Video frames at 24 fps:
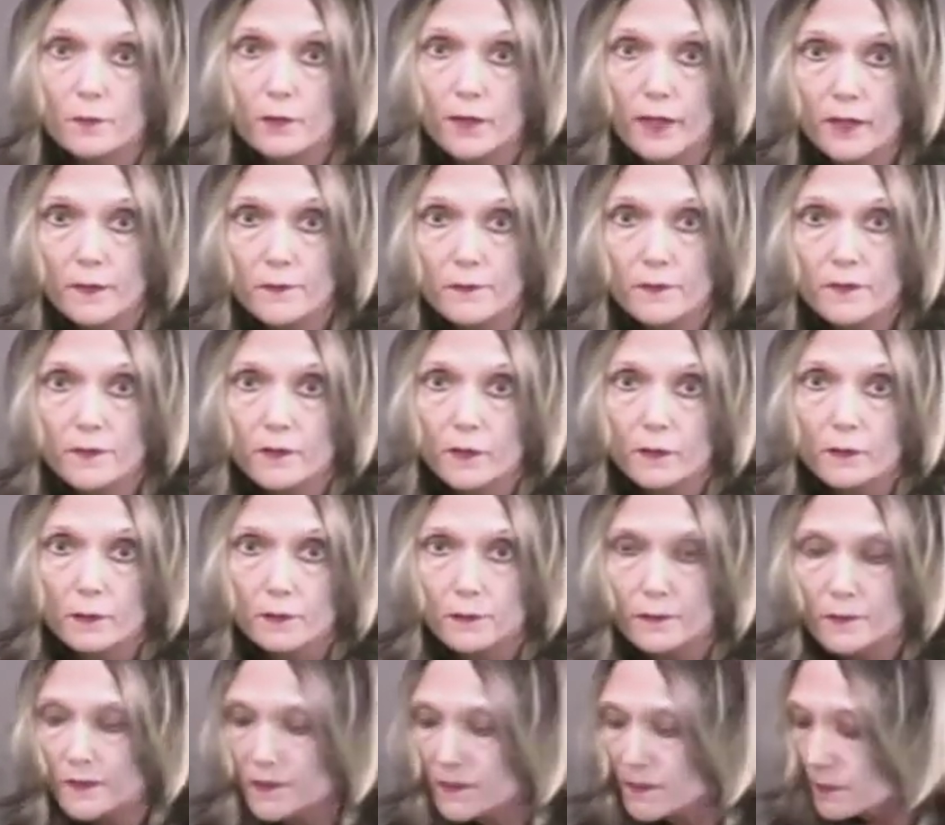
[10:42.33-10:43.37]

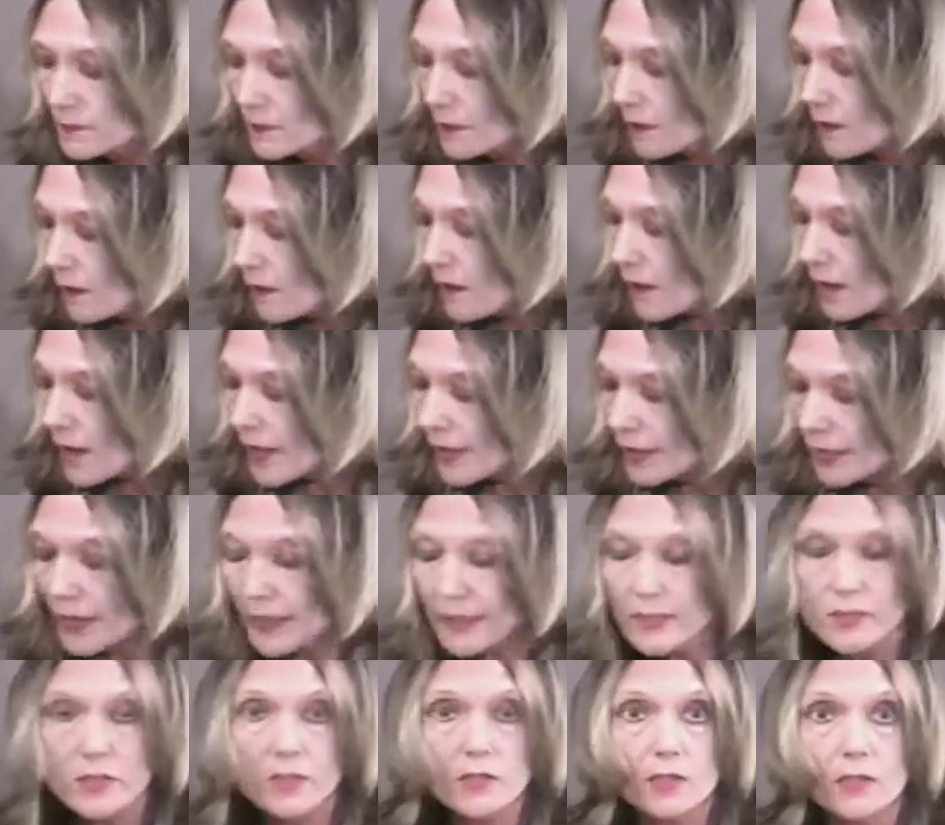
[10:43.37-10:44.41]
gravestones. I
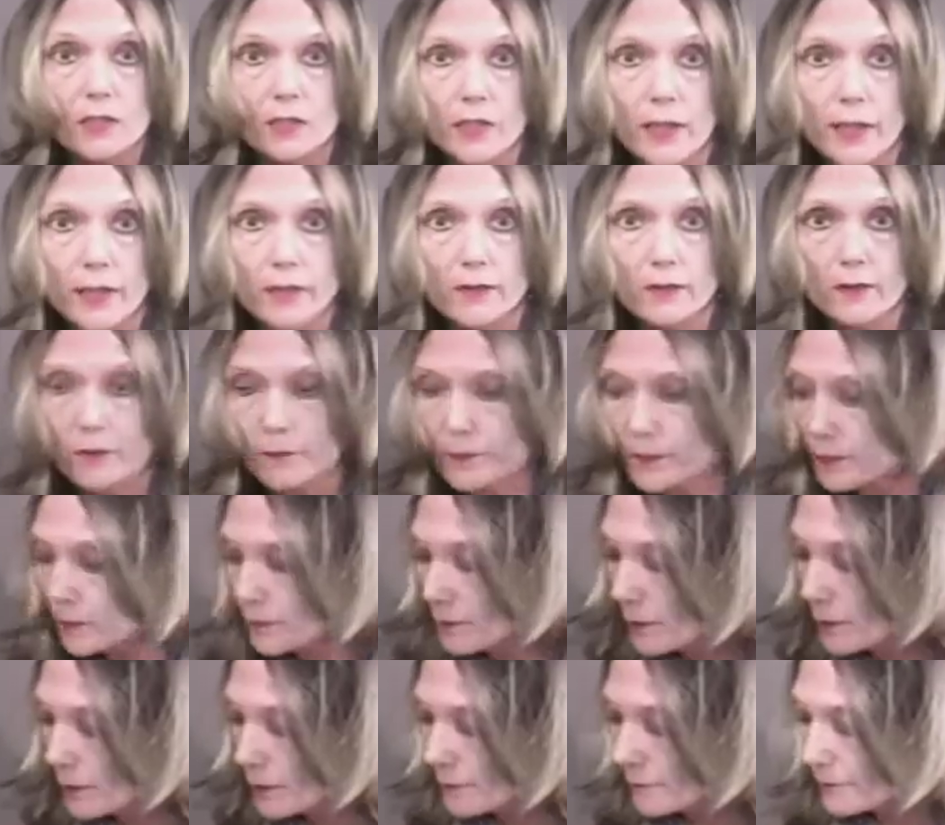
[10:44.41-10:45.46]
like to collect them, you
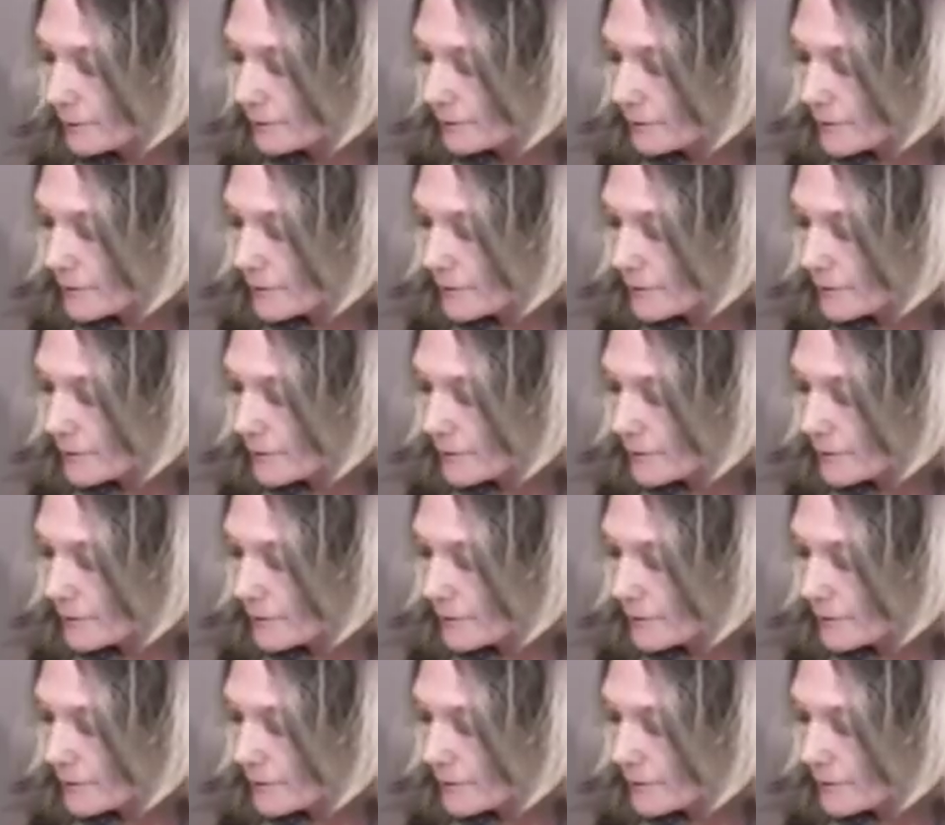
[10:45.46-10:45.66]
know.